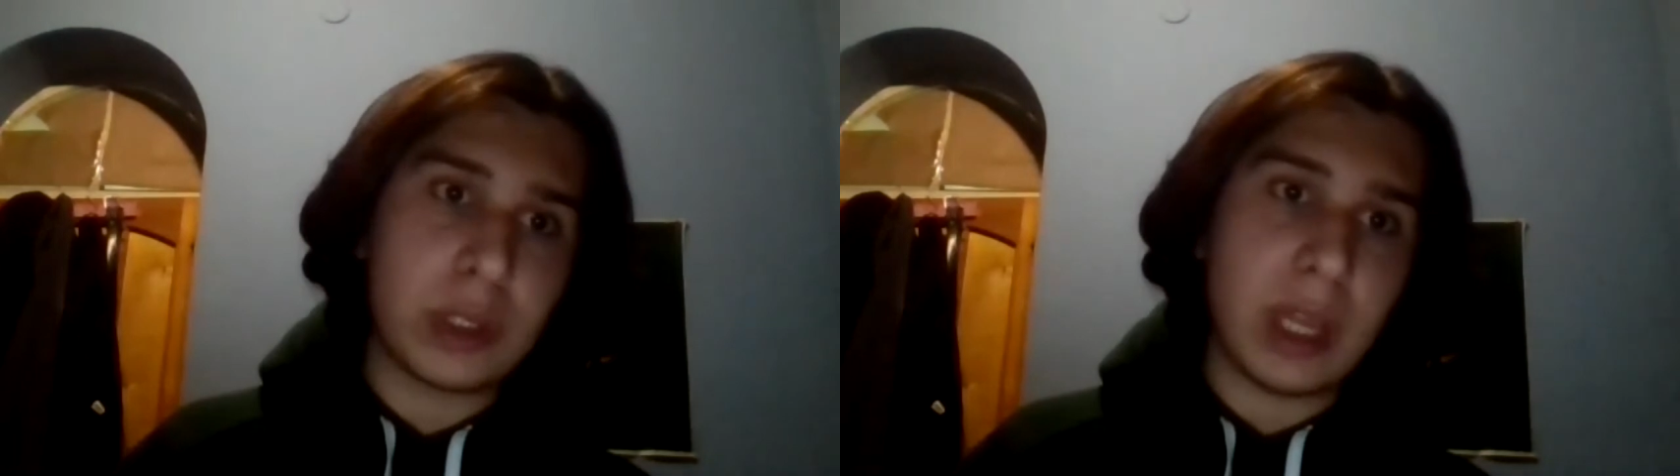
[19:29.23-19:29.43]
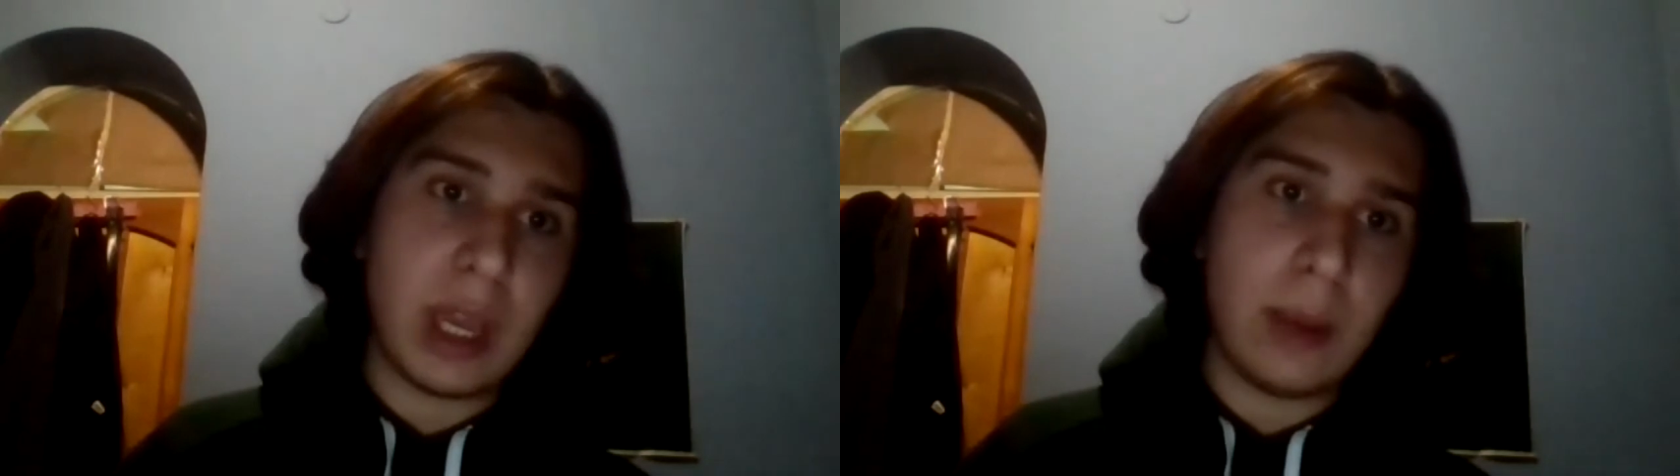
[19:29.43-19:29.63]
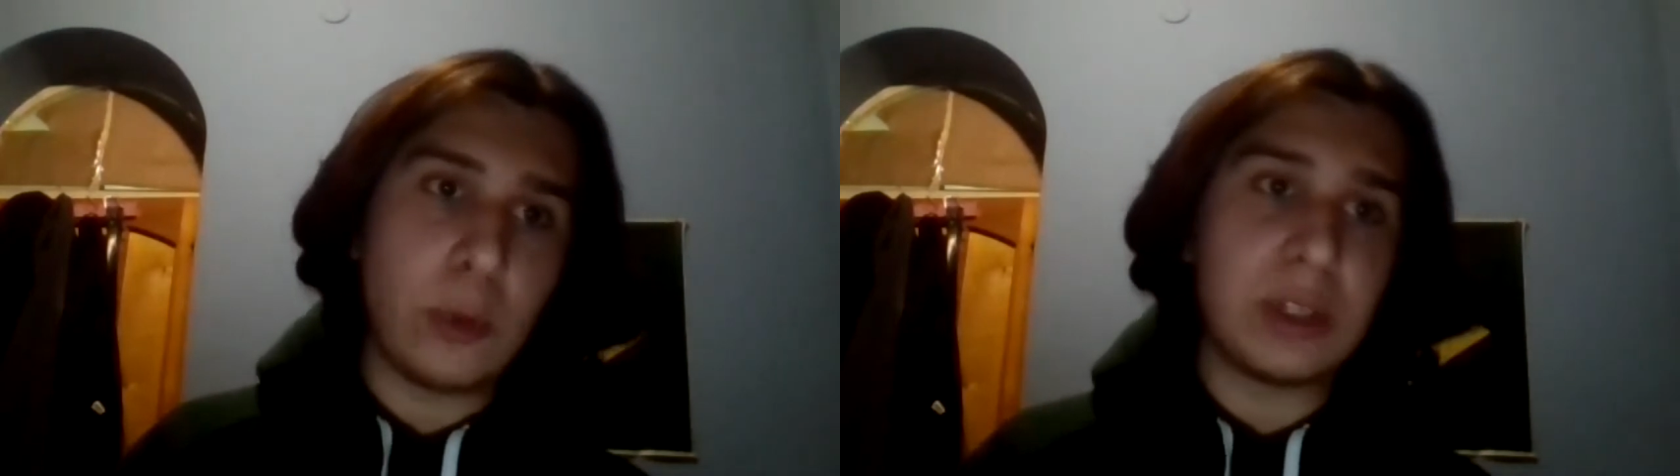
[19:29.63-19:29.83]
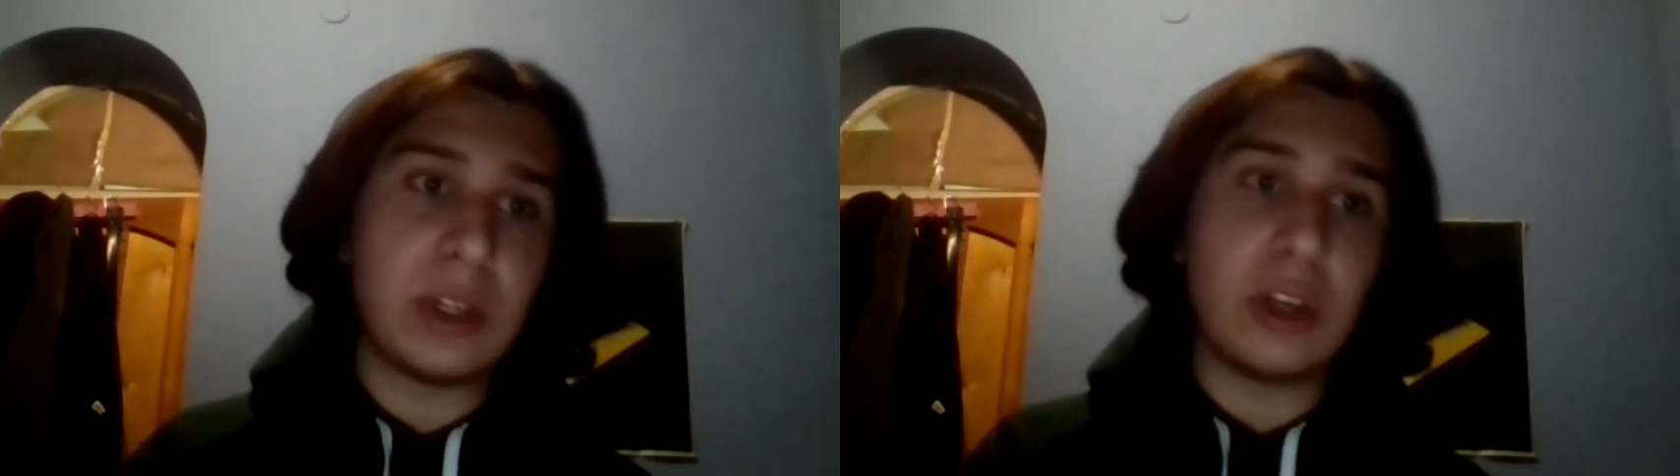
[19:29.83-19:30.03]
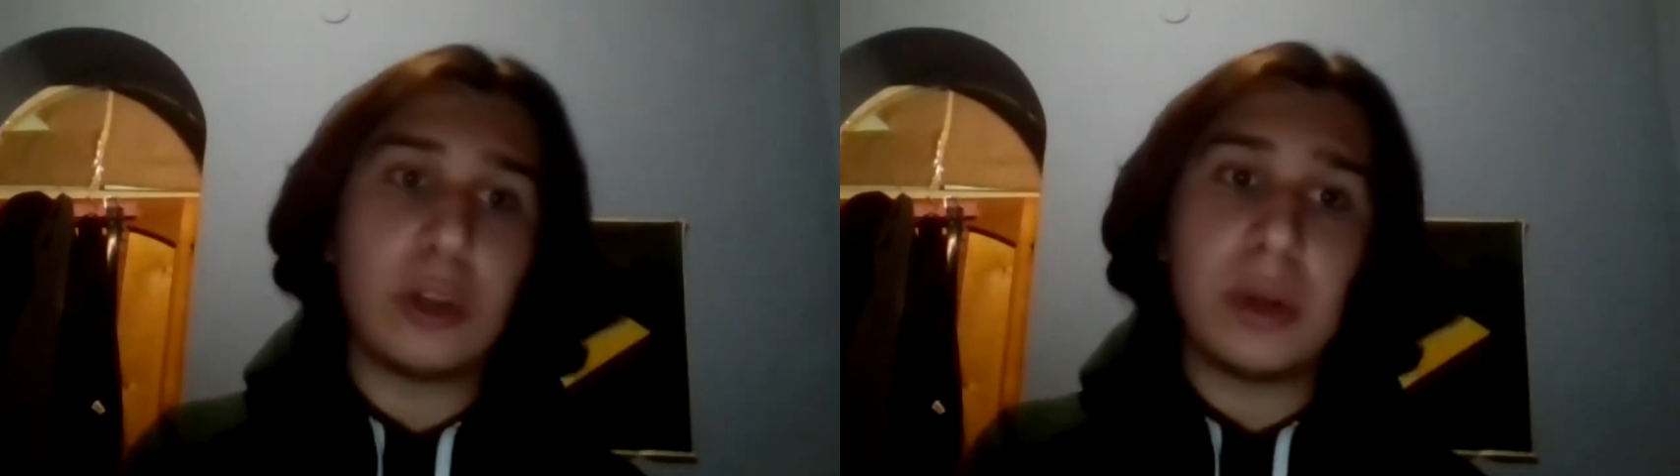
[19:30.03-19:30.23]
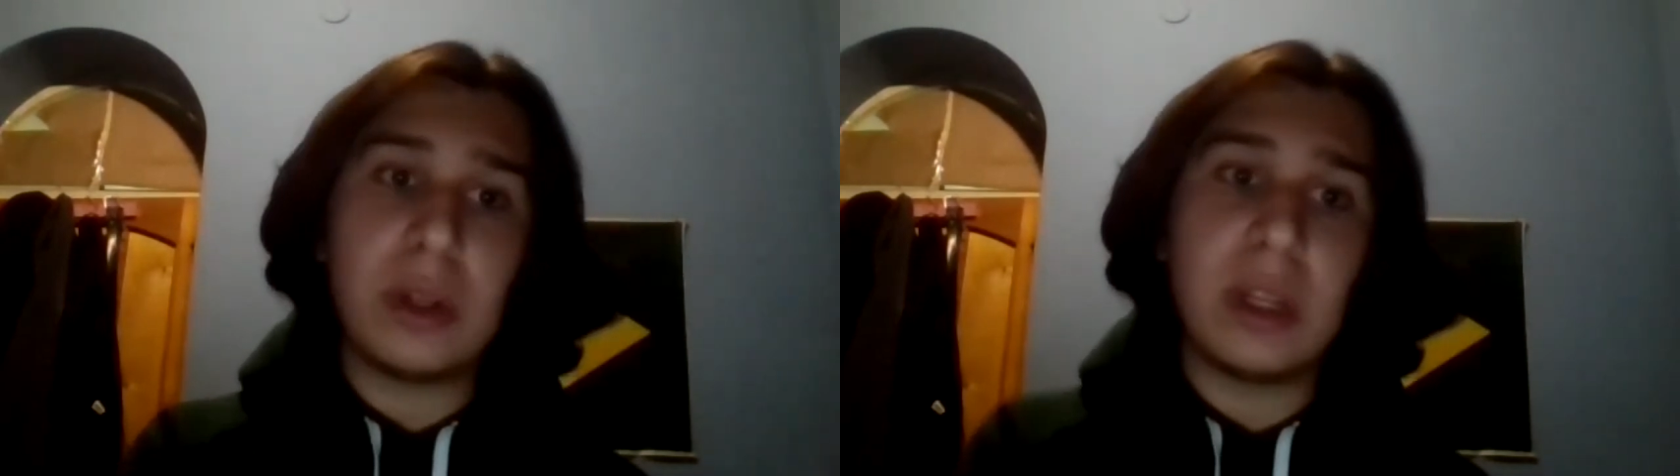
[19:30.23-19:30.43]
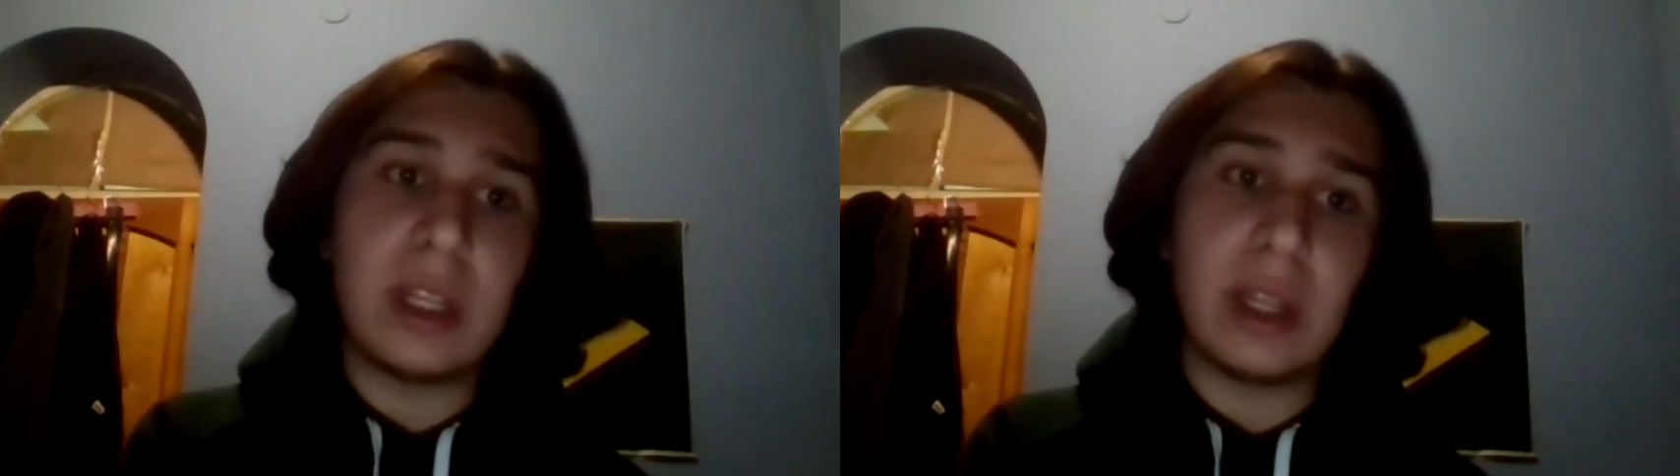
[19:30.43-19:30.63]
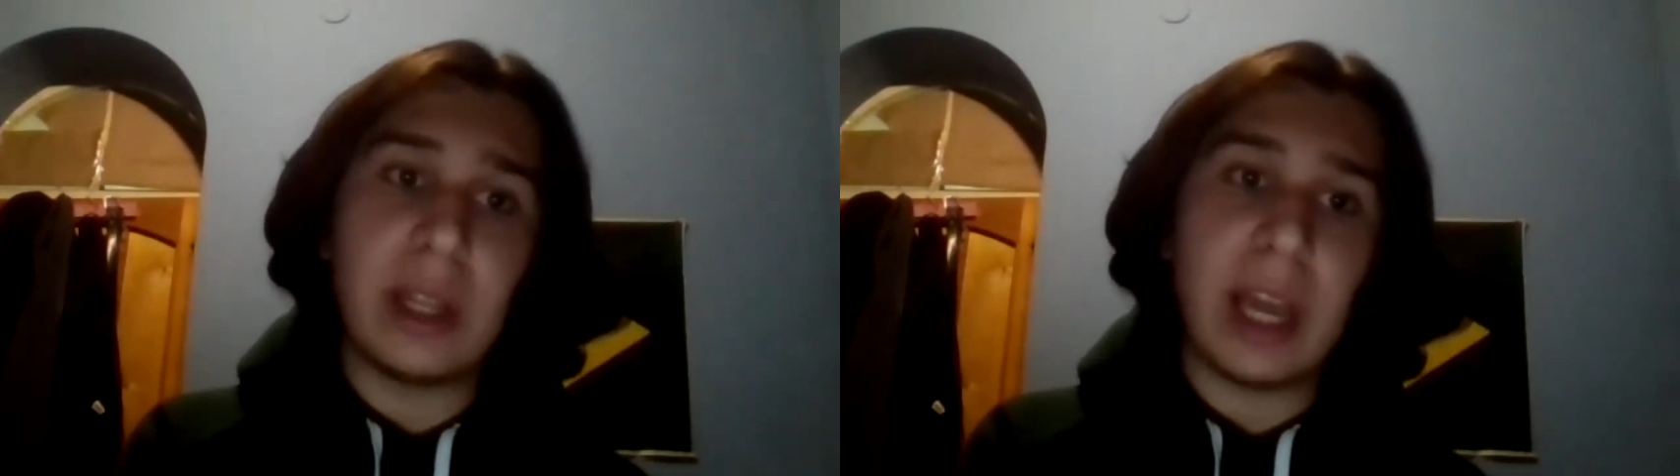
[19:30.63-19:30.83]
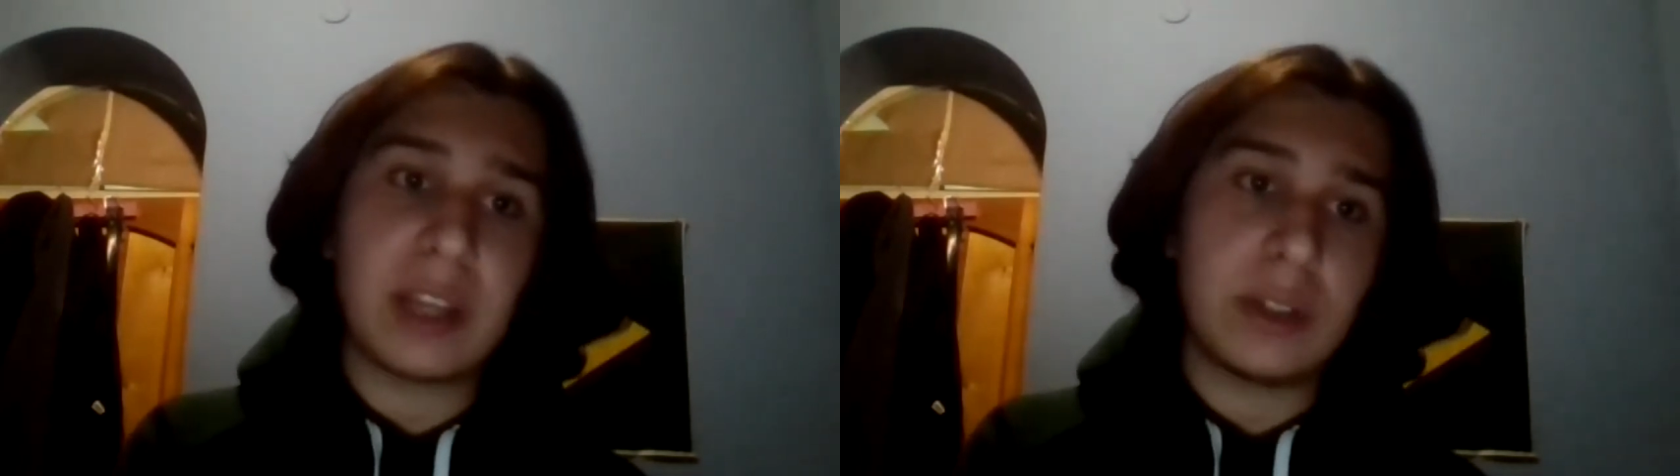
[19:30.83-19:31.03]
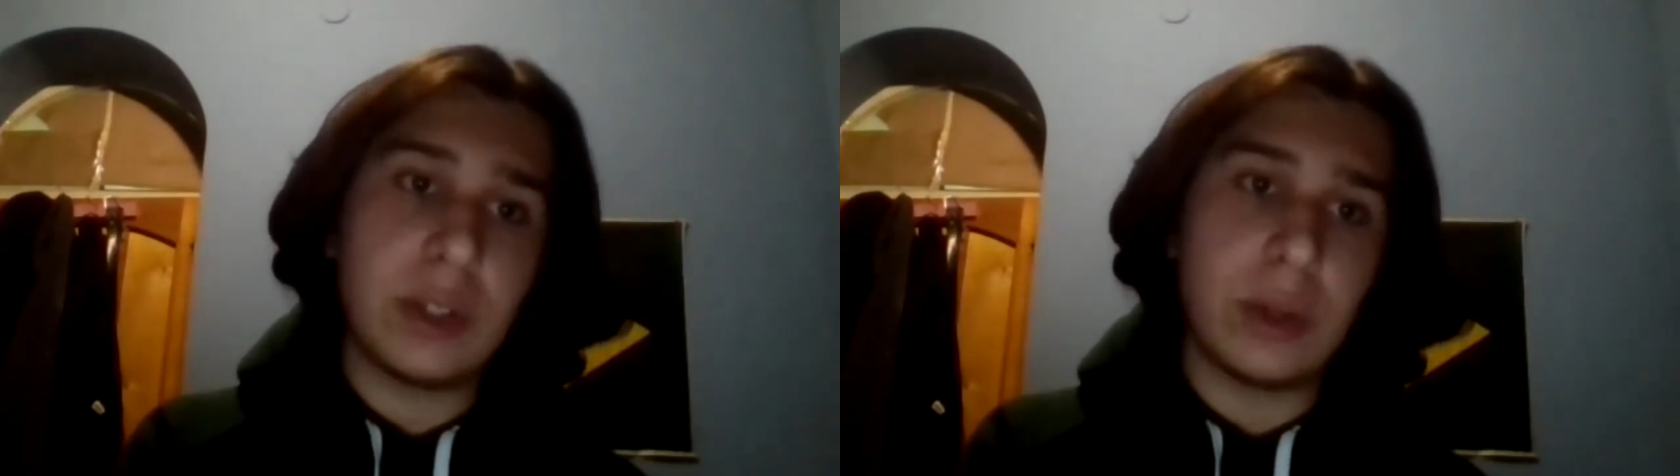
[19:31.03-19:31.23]
that wasn't included in the
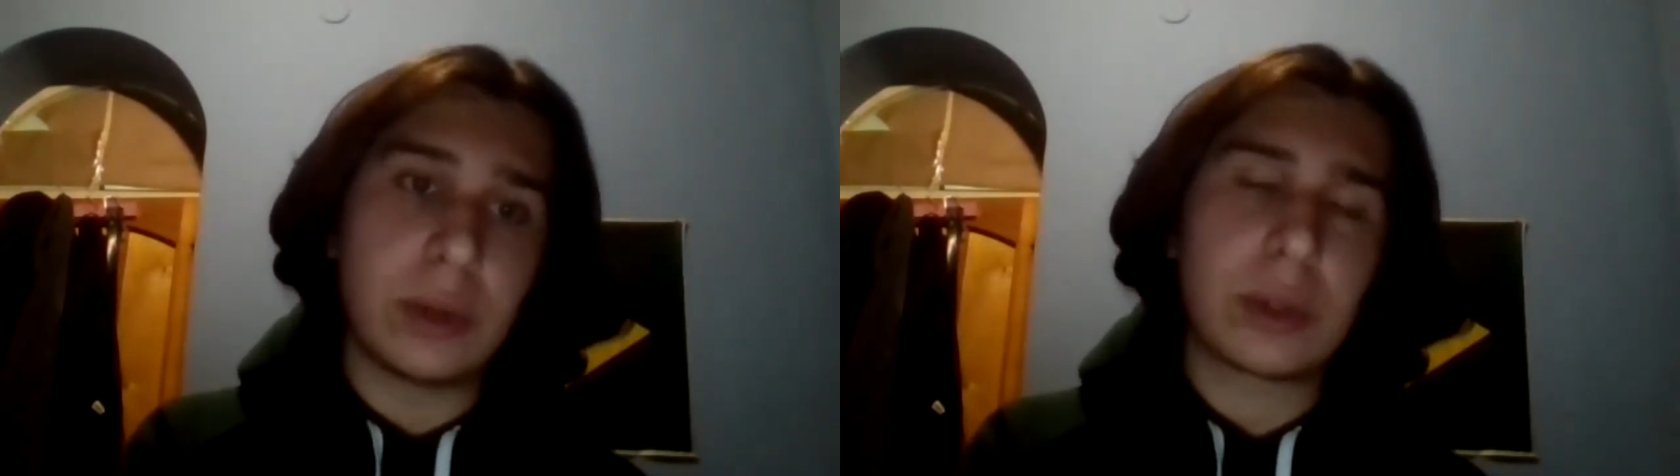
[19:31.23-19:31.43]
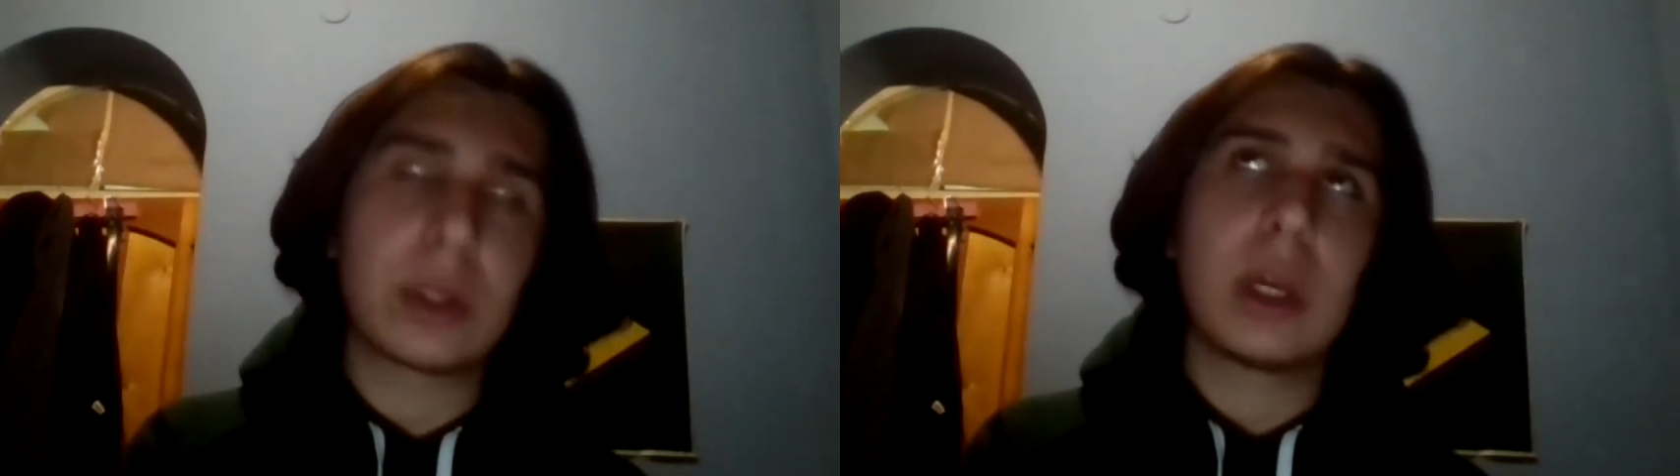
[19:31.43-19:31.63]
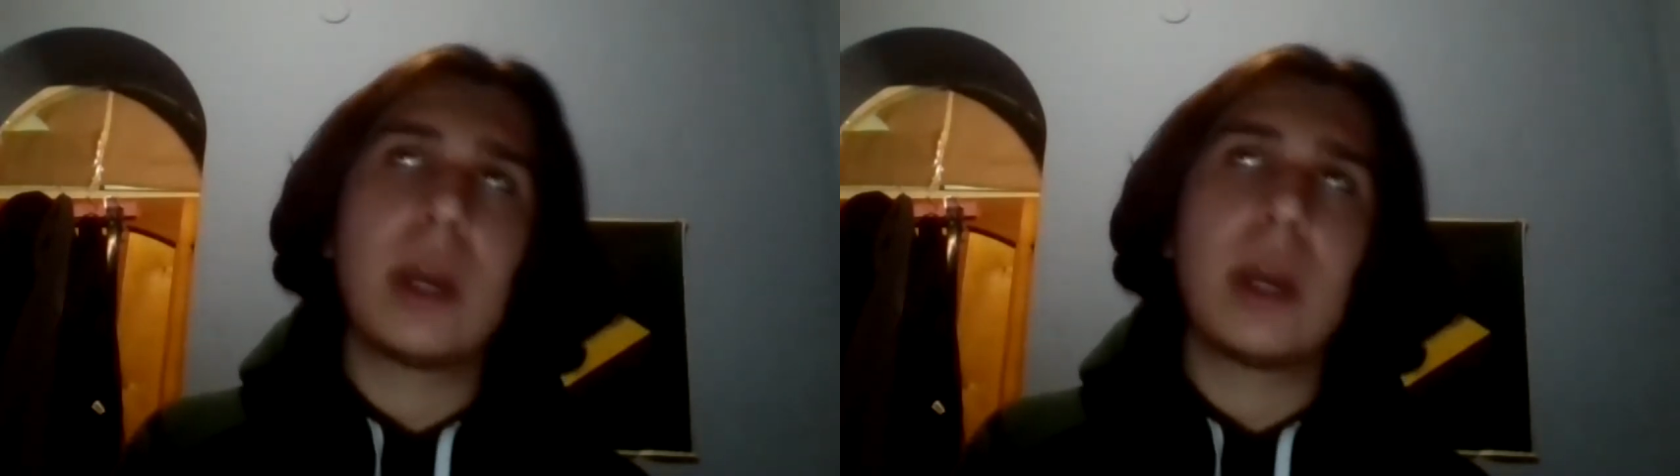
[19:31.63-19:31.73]
last year's.